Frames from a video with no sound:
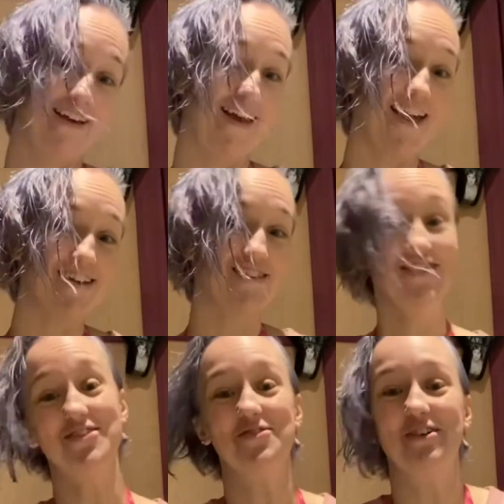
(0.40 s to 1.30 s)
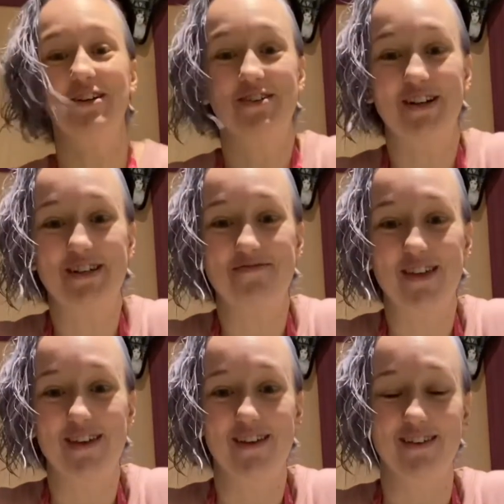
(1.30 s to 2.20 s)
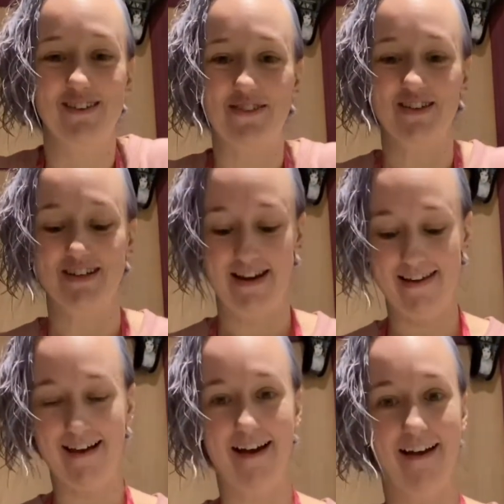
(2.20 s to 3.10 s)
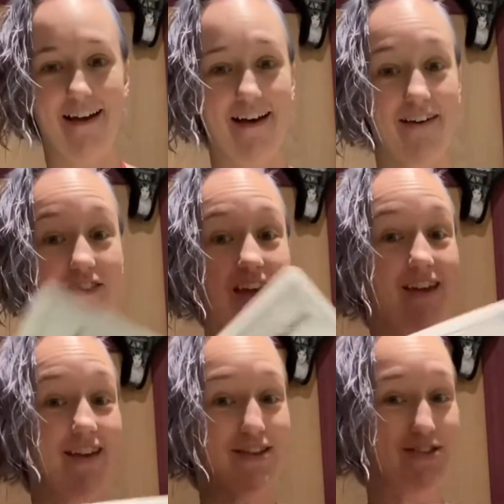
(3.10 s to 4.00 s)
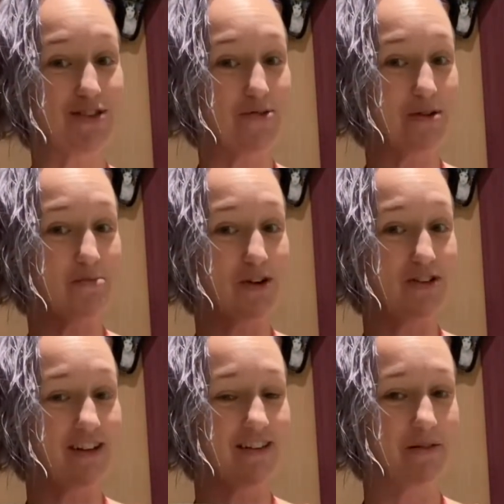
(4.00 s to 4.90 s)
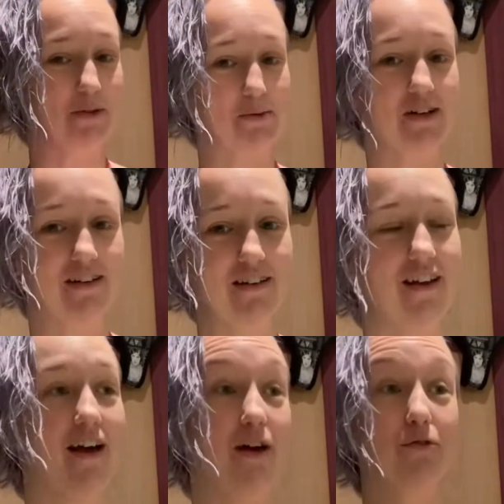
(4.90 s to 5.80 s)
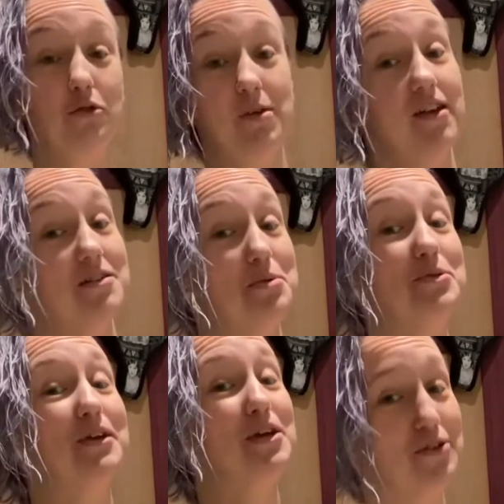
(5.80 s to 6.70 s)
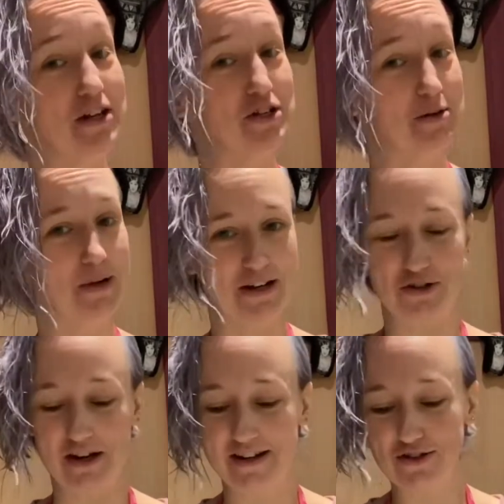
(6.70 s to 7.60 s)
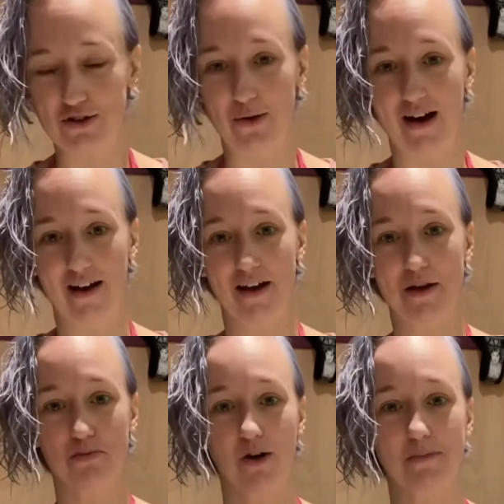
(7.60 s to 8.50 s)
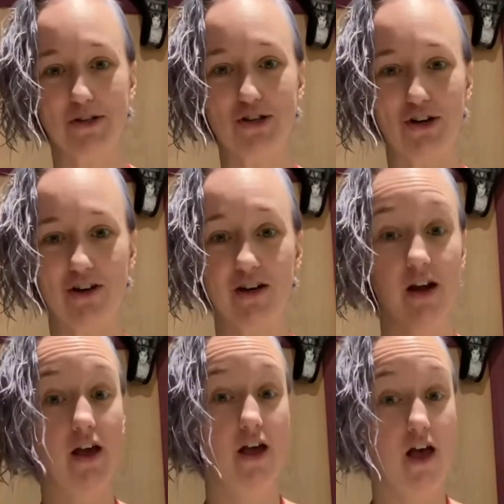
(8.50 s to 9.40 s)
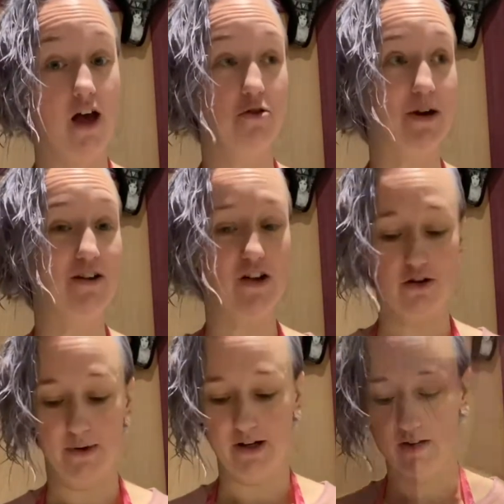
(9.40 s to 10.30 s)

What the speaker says: Hey y'all, so we're going to try something a little different today. I have a sewing project that I'm going to work on. Ruby has been doing a great job potty training, so I promised her a new pair of underwear.